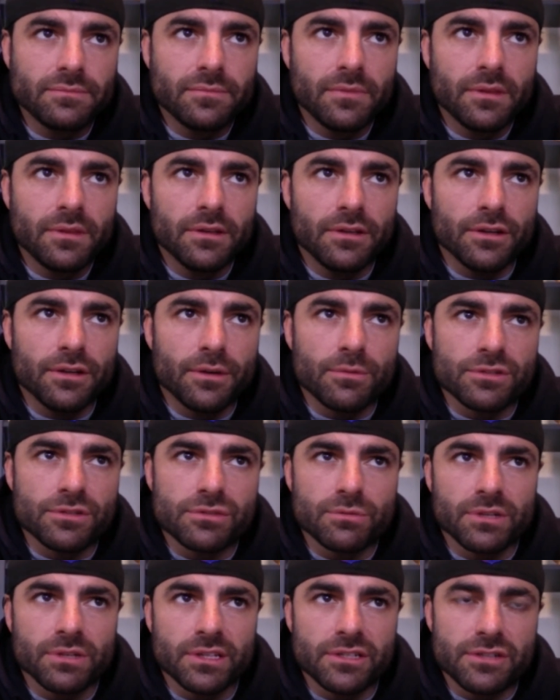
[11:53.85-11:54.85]
you know was
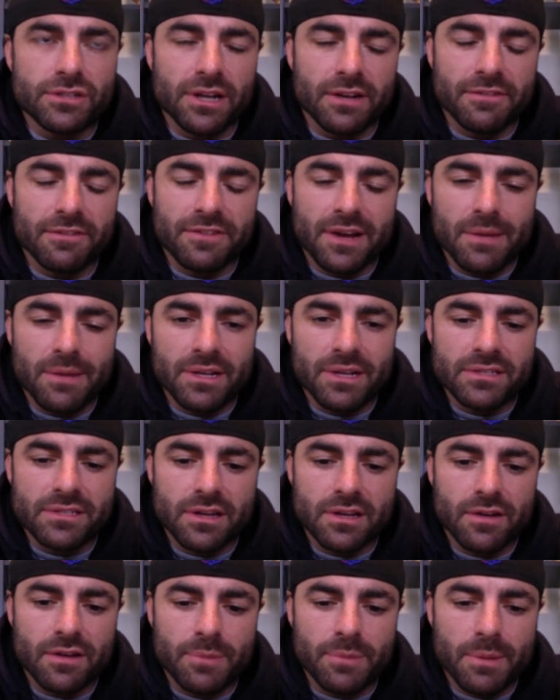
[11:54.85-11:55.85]
really trying to find
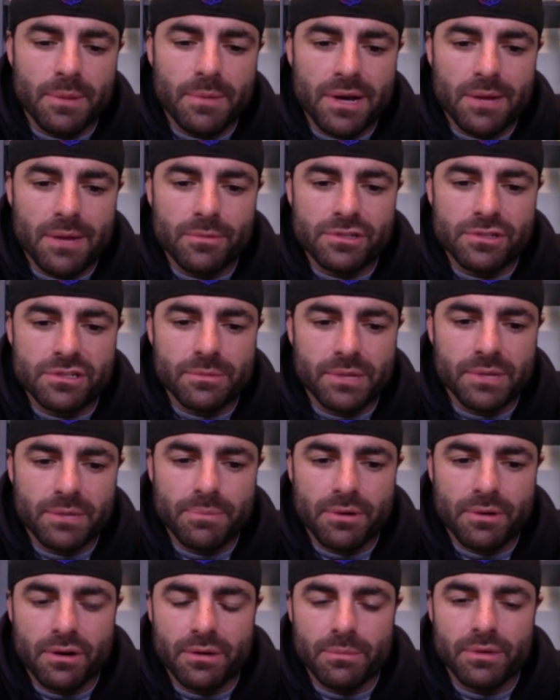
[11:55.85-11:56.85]
myself. My mom was a big
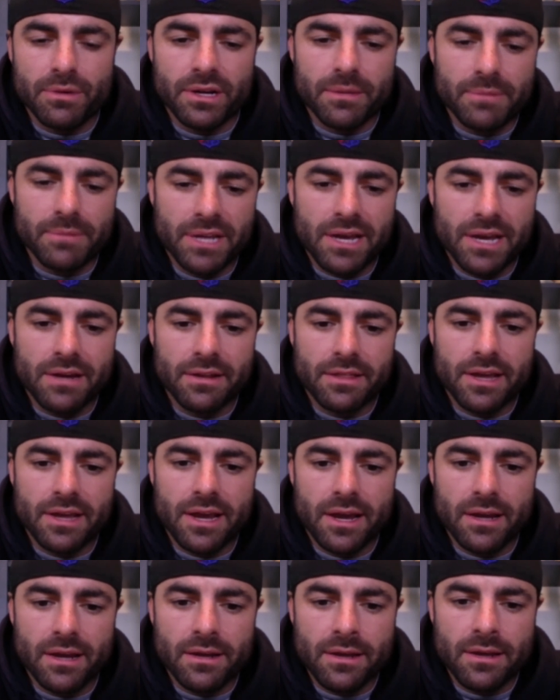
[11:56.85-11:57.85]
part of bringing me out of
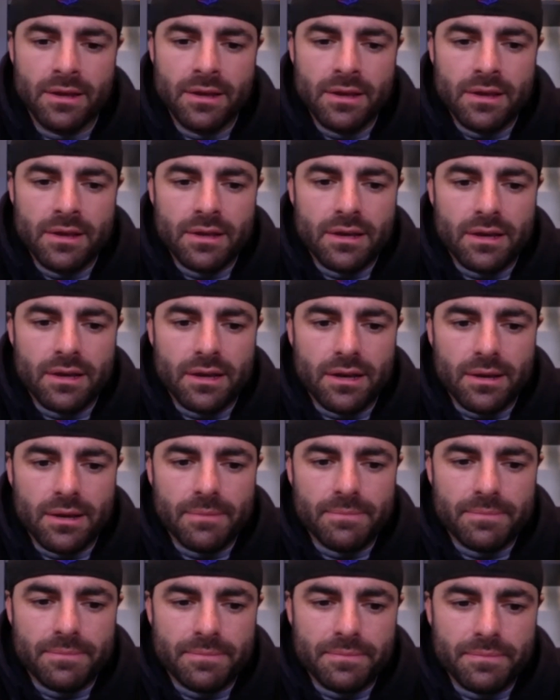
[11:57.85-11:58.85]
that.
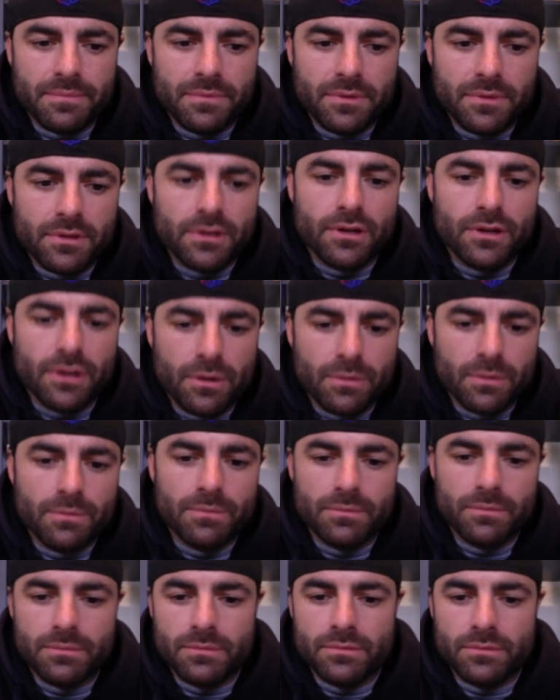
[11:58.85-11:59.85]
Um, you
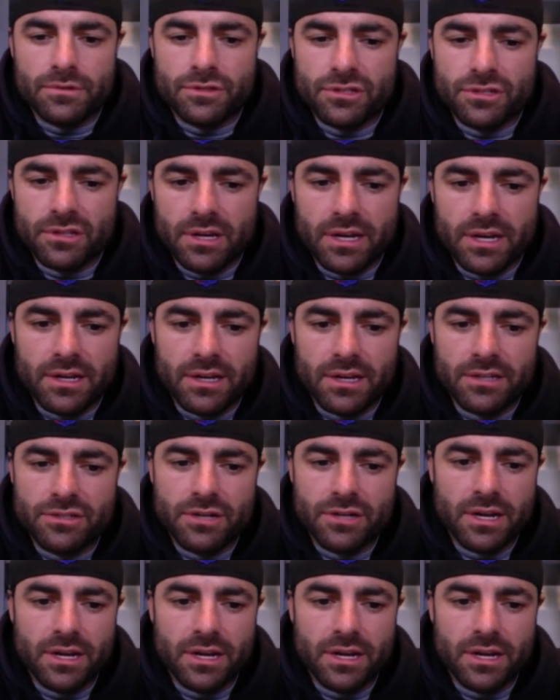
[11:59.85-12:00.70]
know, she, I, I try